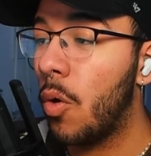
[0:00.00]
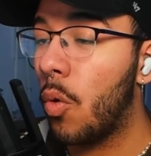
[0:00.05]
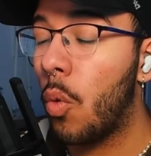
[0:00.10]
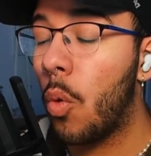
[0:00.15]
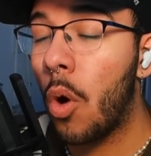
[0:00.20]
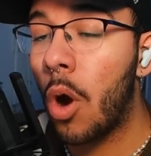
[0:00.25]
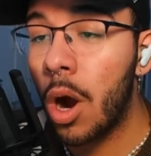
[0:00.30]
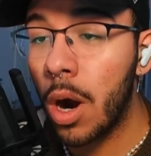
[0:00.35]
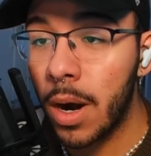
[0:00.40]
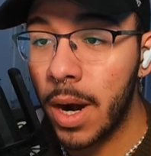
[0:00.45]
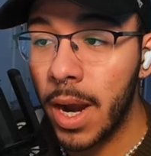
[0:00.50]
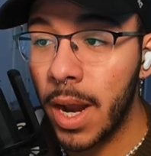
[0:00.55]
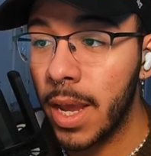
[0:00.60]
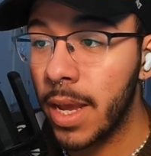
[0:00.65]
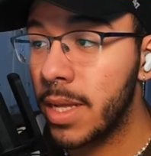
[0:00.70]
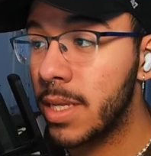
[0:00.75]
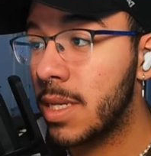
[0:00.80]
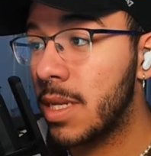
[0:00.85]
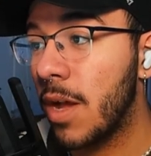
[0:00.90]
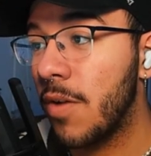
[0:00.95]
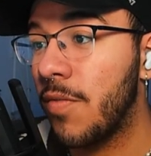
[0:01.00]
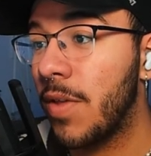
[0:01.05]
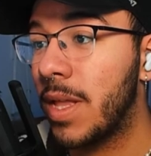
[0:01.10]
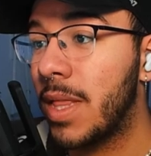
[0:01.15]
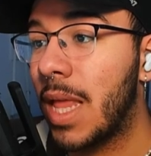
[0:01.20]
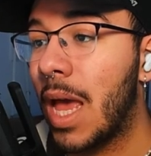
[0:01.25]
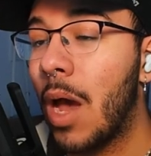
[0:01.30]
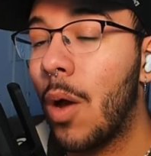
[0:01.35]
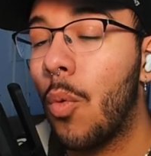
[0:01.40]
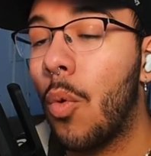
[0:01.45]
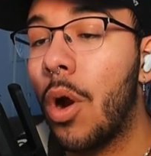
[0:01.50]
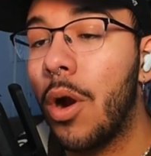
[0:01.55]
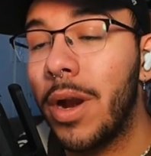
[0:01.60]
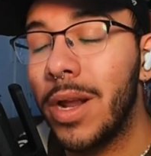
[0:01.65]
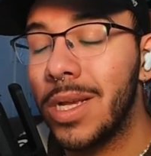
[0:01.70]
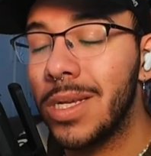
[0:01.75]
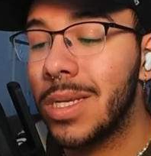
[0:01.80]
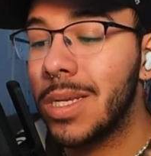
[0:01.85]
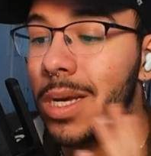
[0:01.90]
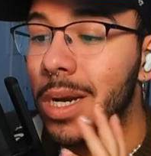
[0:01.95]
Hwoarang and stuff like that,
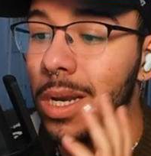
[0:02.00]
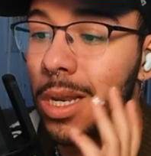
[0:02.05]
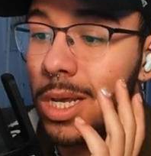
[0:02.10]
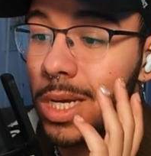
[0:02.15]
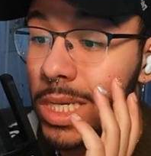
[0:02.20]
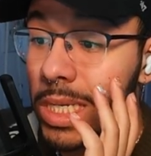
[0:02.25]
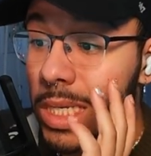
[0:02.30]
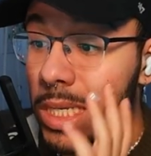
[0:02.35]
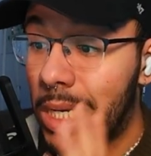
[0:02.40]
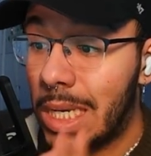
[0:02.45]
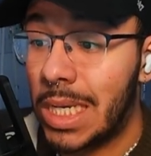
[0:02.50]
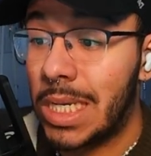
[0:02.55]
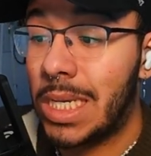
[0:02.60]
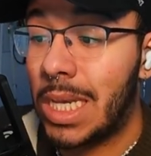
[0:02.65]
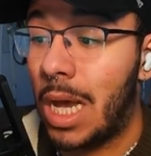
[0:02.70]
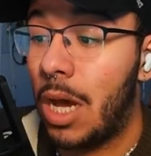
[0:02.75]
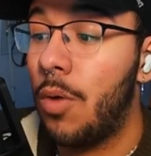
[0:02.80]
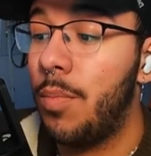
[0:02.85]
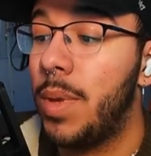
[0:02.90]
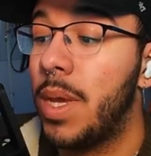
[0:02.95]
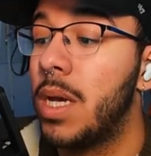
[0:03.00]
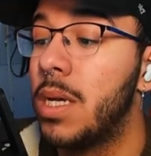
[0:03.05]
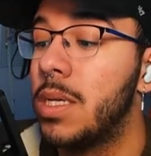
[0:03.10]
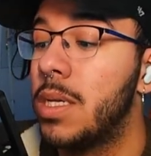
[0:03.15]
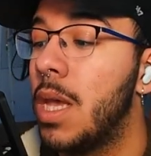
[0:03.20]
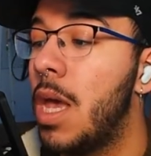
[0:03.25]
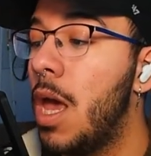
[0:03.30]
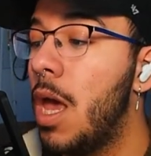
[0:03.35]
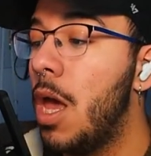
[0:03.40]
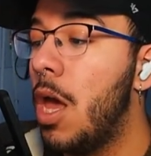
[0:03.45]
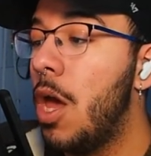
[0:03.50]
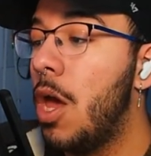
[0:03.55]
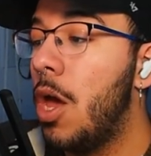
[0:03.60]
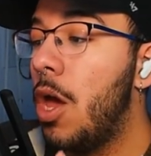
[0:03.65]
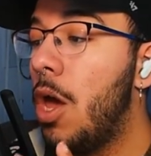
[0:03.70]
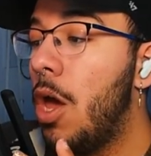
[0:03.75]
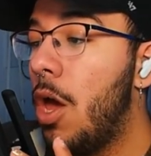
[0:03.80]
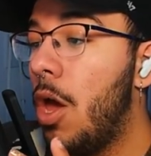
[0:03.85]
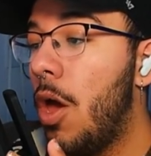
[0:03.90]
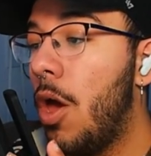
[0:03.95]
Hwoarang is gonna look sick as hell because
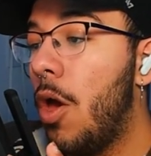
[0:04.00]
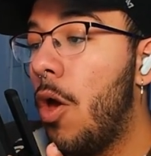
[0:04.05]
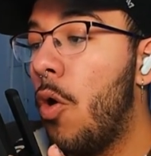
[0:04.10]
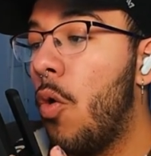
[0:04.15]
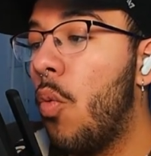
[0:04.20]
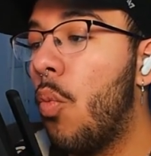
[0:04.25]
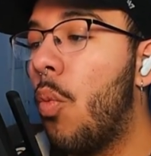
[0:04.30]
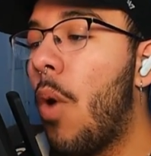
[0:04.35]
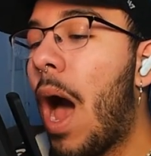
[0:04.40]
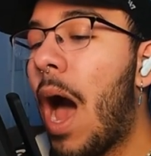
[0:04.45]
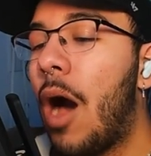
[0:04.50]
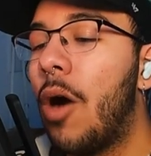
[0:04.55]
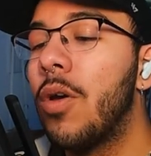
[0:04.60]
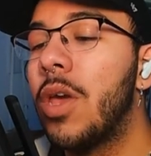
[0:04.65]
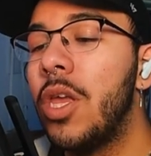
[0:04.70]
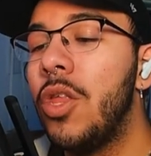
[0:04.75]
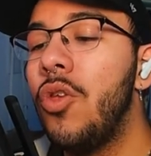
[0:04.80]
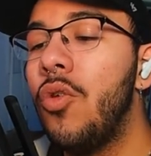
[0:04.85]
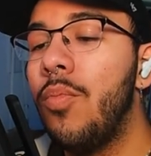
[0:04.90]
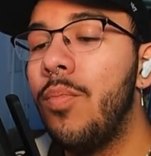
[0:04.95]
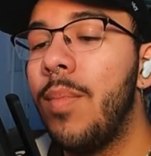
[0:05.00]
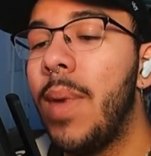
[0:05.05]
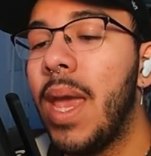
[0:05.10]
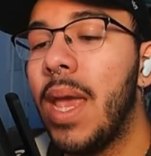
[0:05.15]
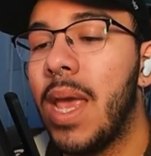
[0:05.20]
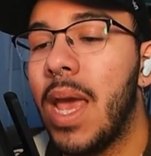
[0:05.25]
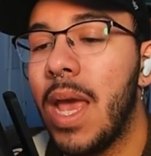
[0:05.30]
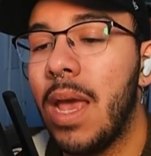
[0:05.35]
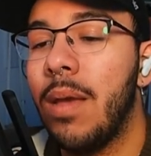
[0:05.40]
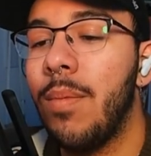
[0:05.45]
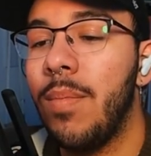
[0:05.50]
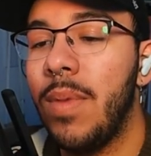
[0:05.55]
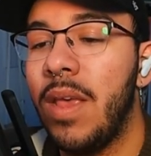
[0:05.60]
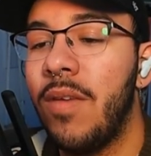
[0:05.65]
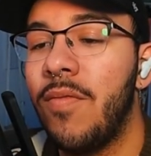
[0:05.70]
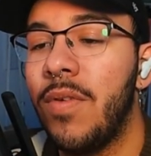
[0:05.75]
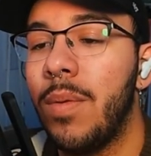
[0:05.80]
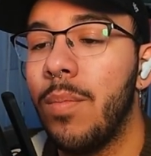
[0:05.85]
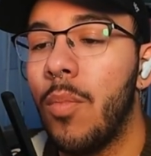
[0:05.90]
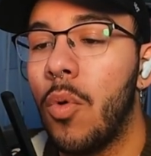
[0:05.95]
how can you make him even